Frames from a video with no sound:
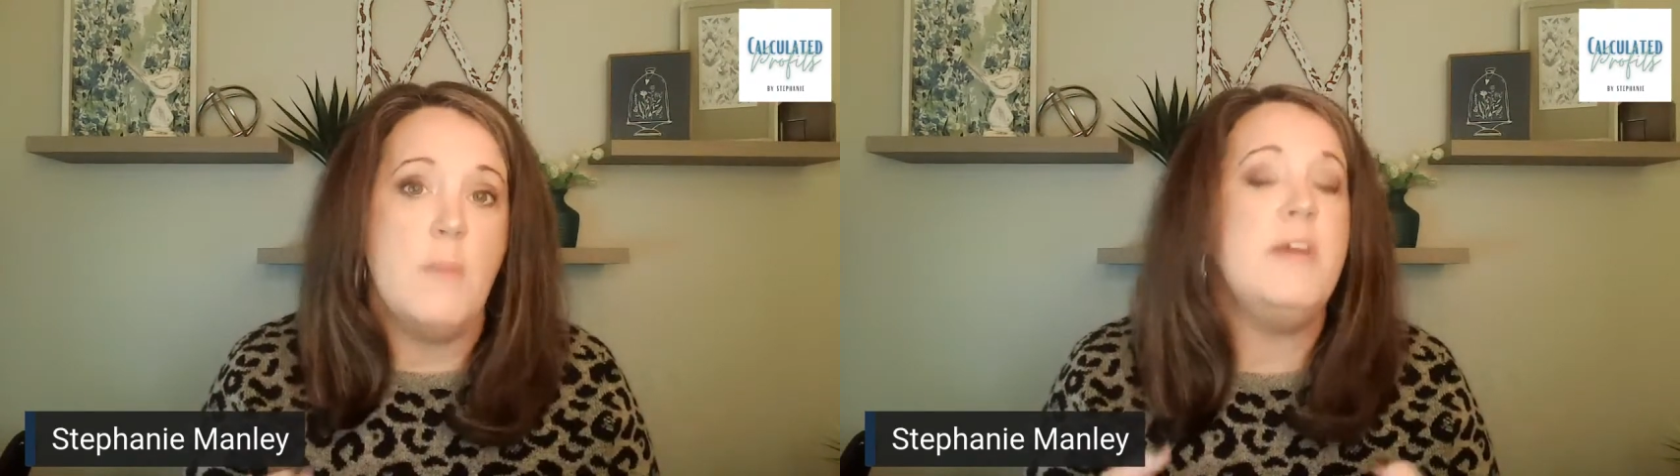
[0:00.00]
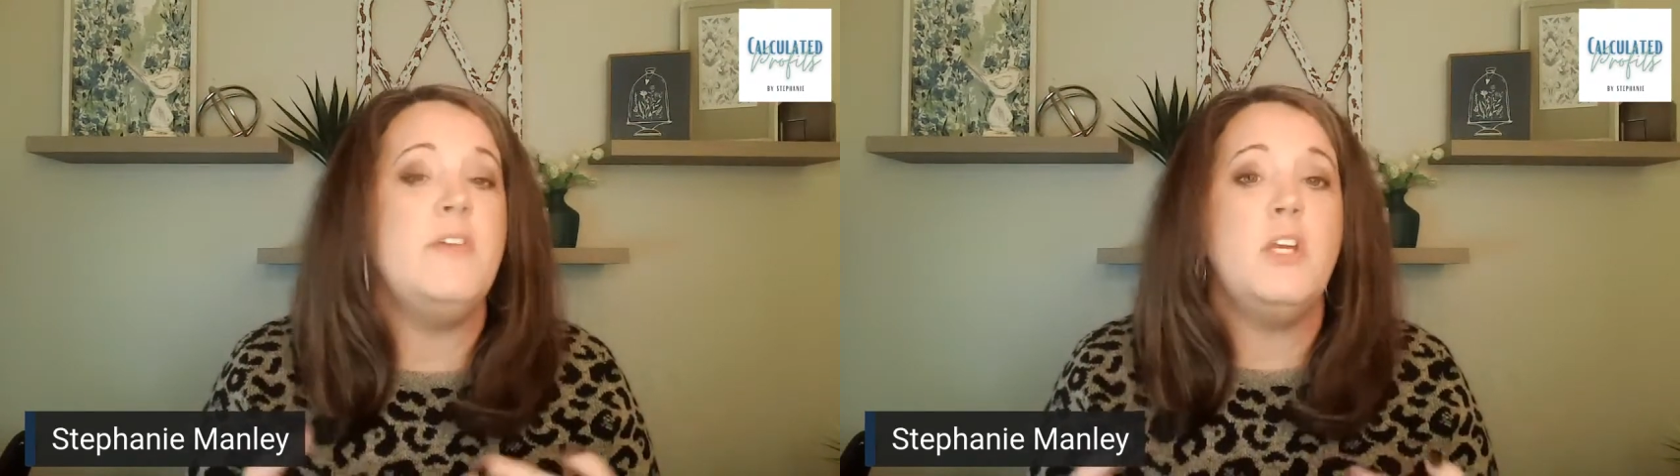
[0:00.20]

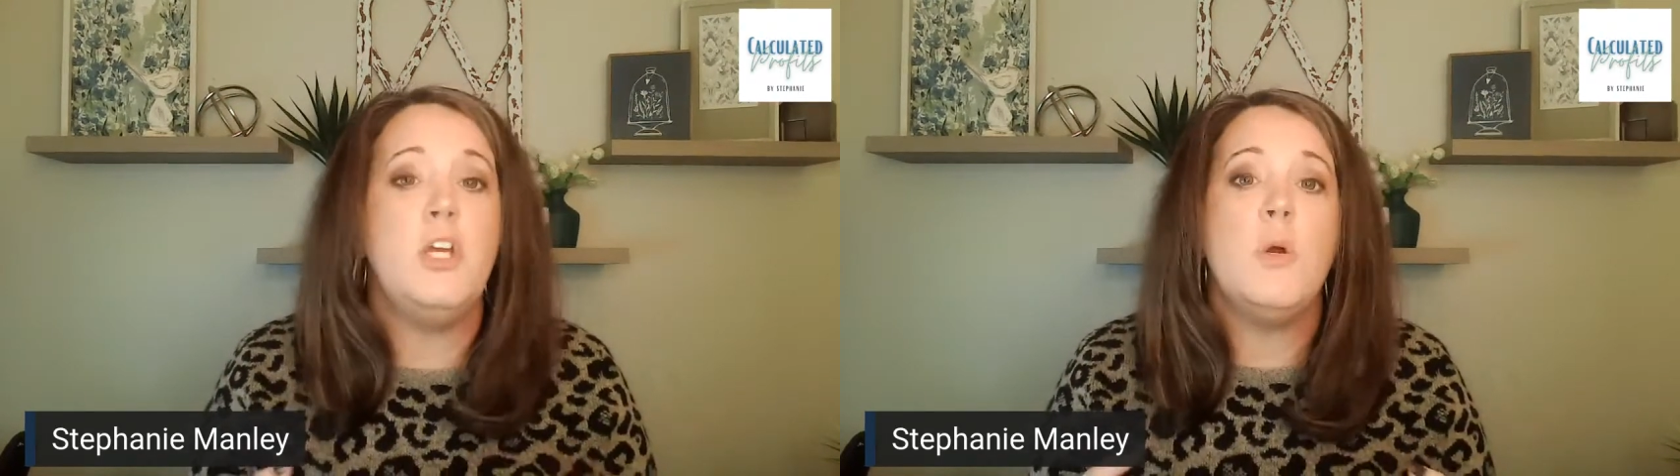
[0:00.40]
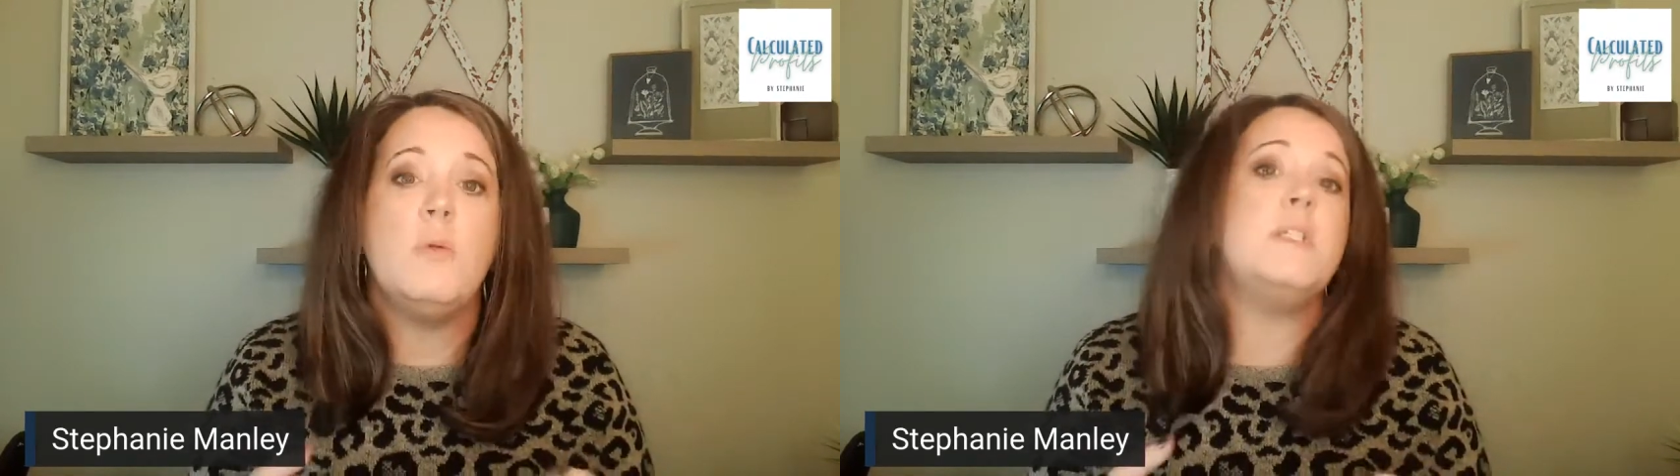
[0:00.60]
and then
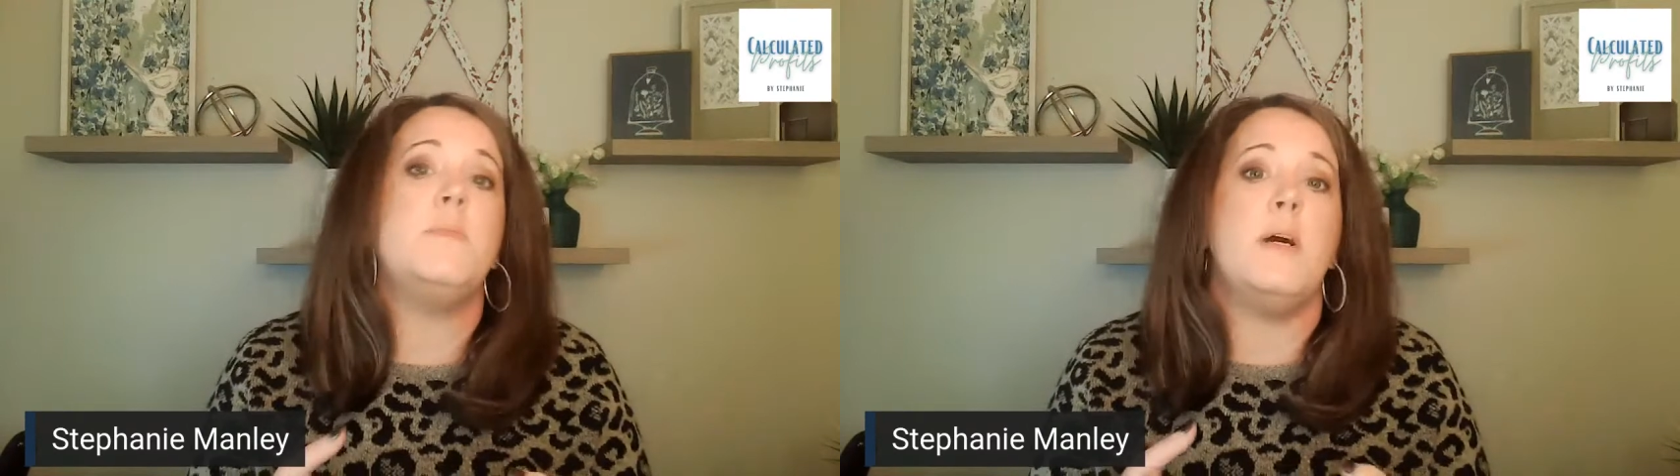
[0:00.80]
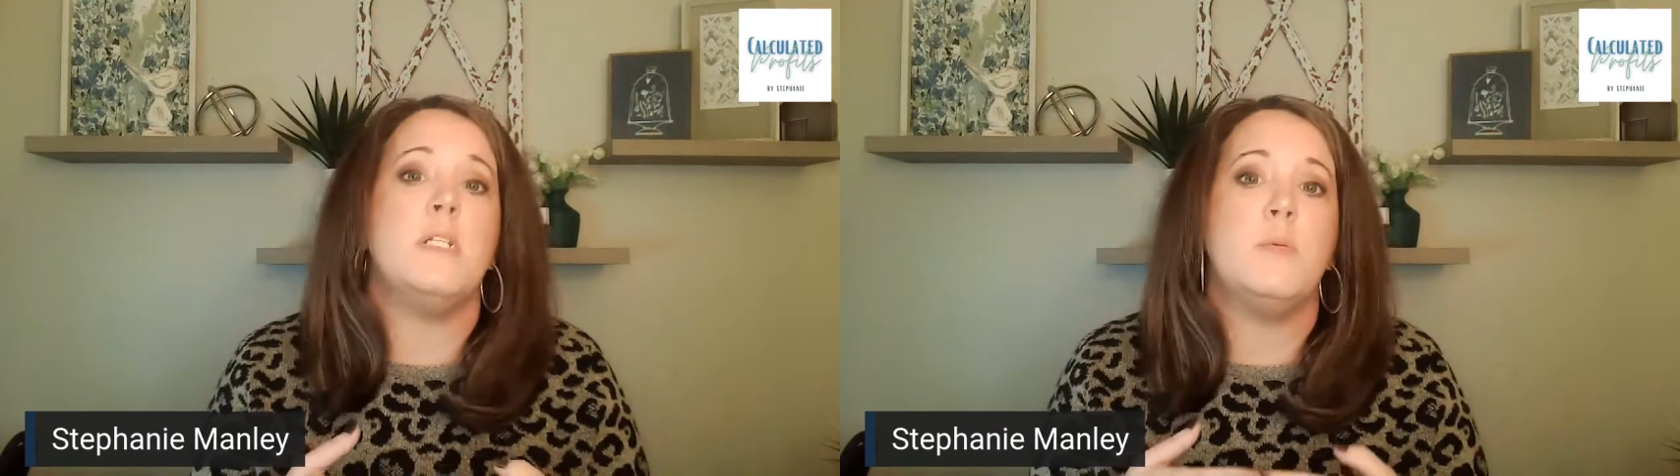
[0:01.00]
you're
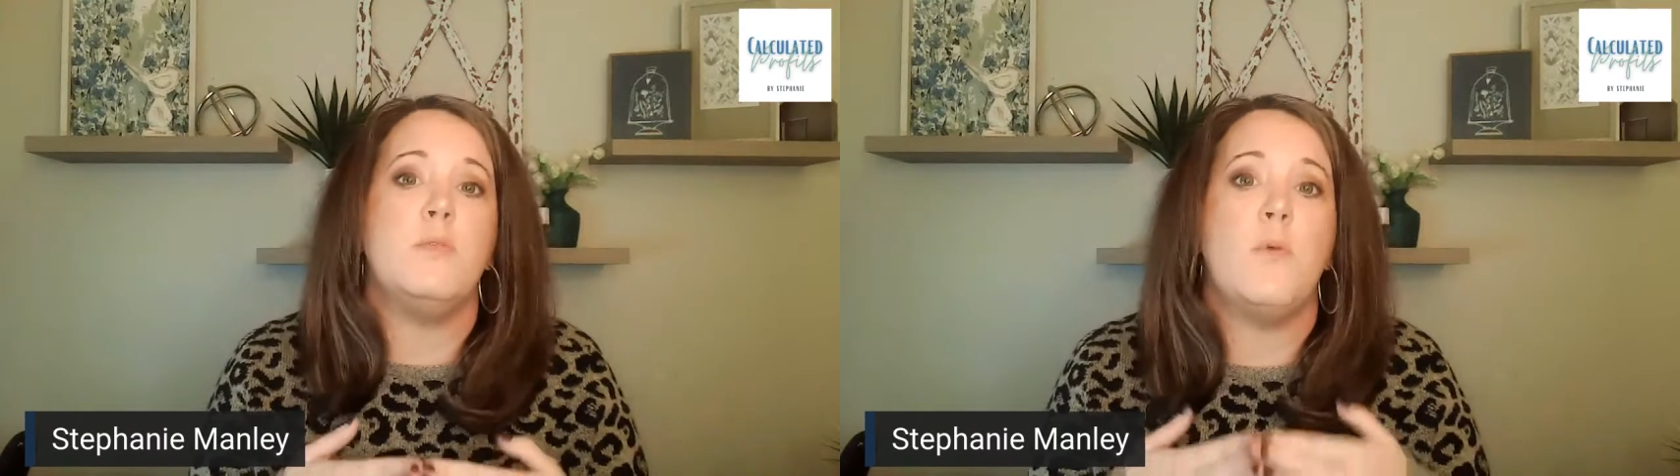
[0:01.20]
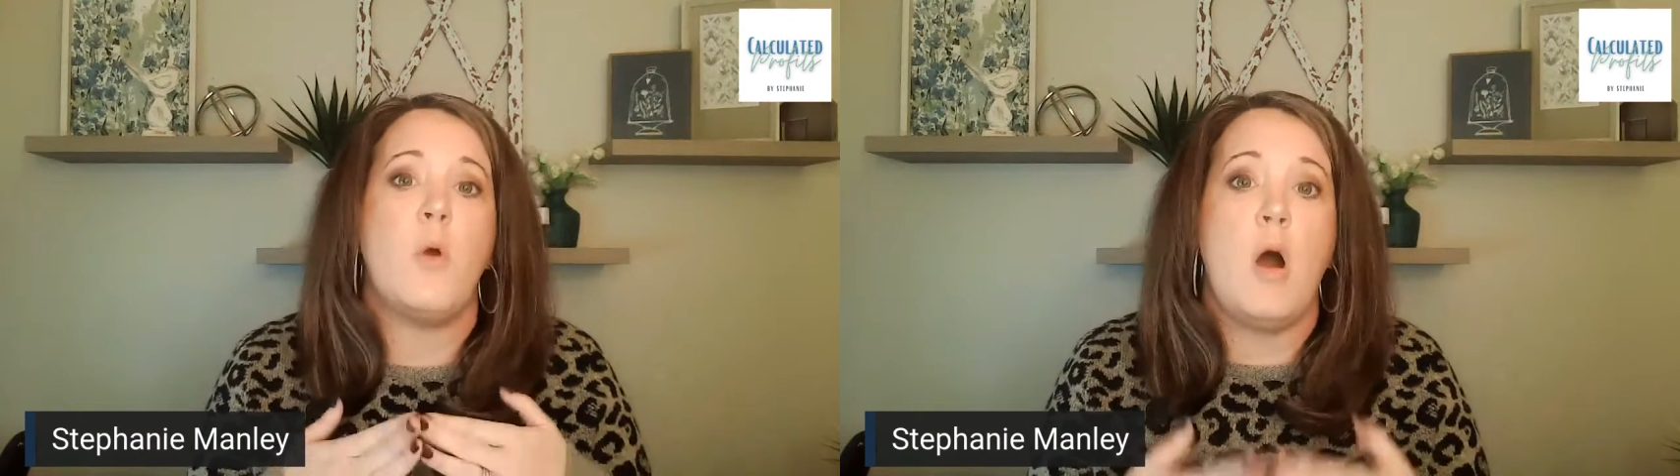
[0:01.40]
responsible
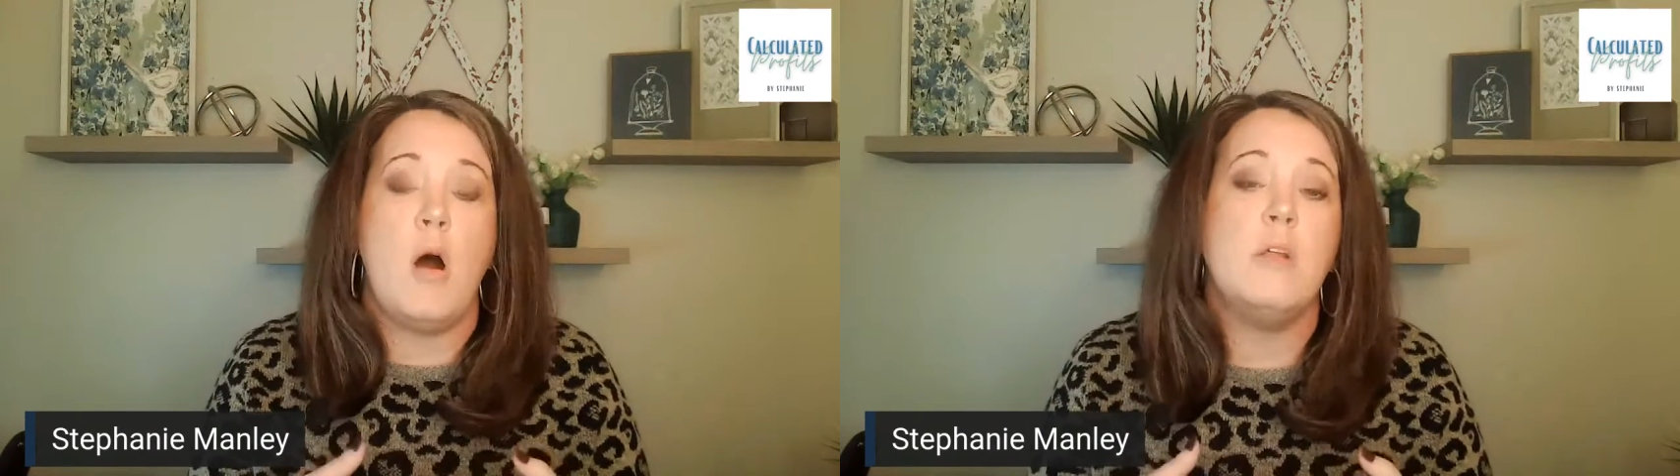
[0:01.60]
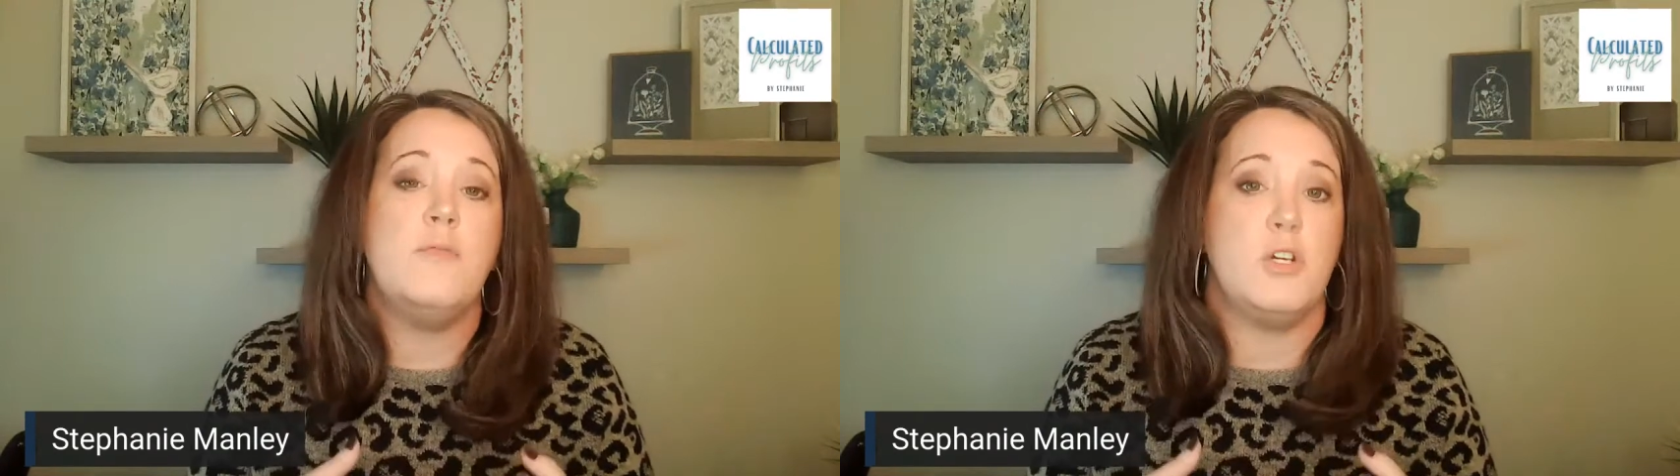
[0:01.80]
for
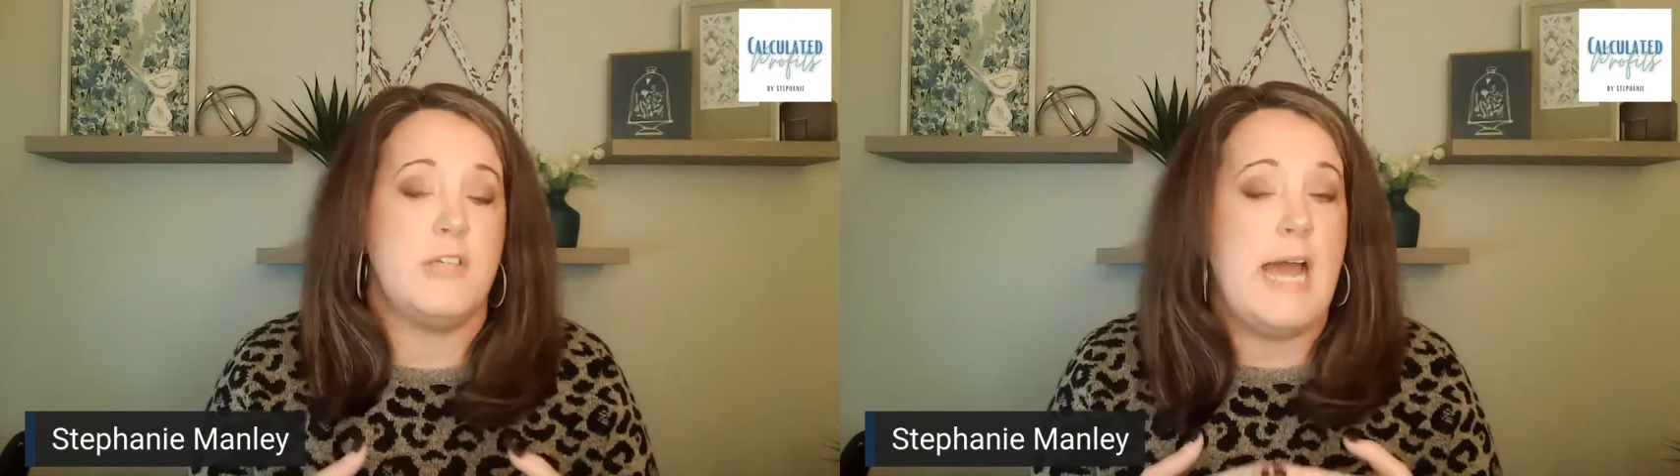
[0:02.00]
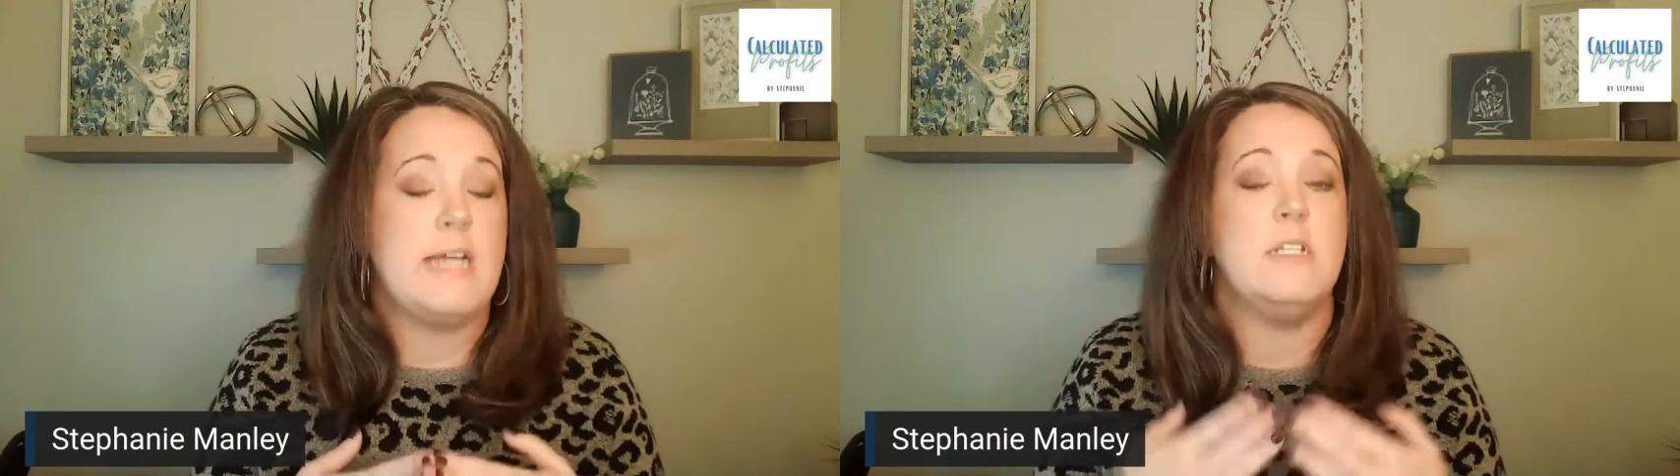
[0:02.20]
all of your
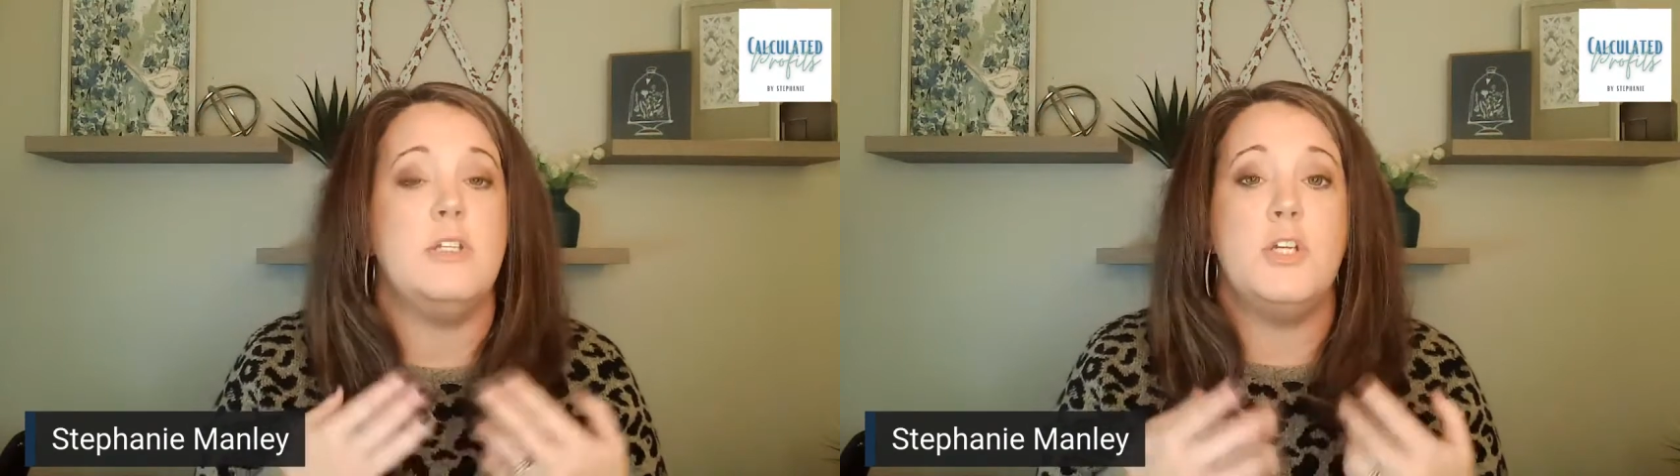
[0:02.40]
taxes.